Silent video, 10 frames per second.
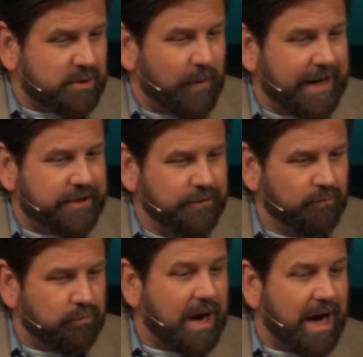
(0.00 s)
way to
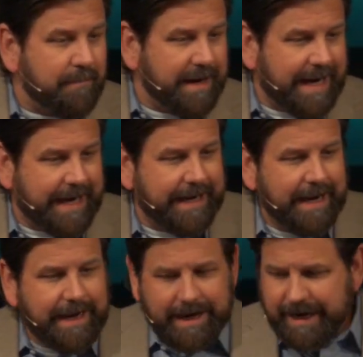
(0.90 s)
rob a,
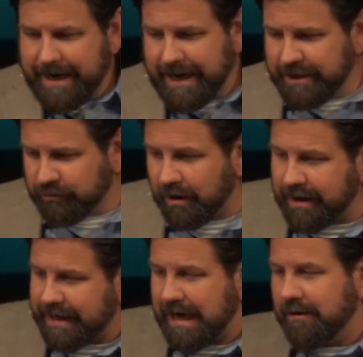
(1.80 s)
a, a,
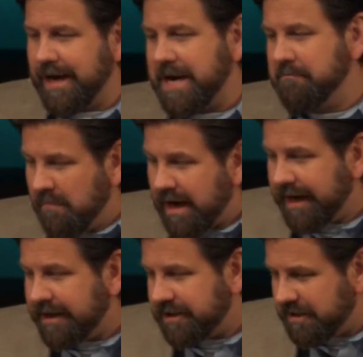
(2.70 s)
truck carrying
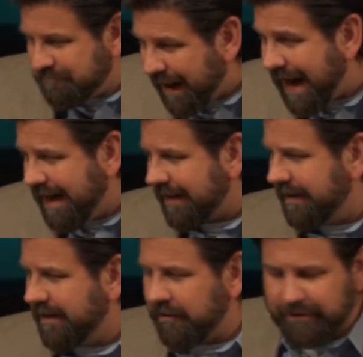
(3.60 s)
money to the bank.
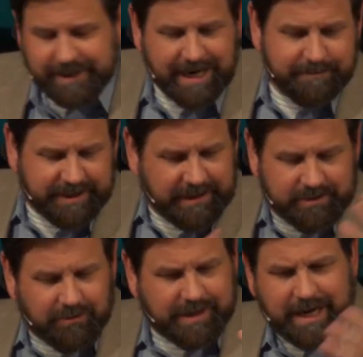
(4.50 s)
And other times, he
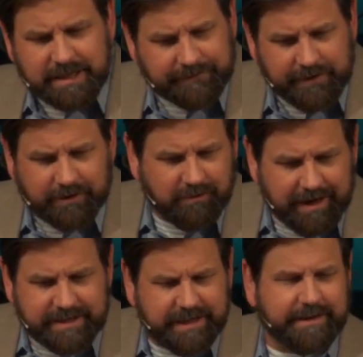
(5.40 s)
does all kinds of other
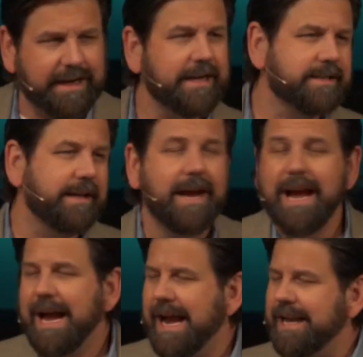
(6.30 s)
crazy things. And,
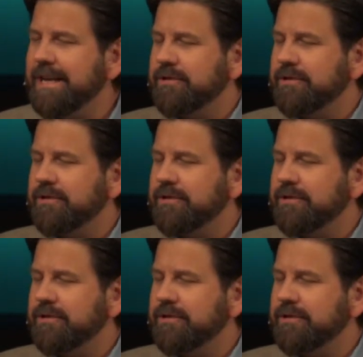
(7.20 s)
and his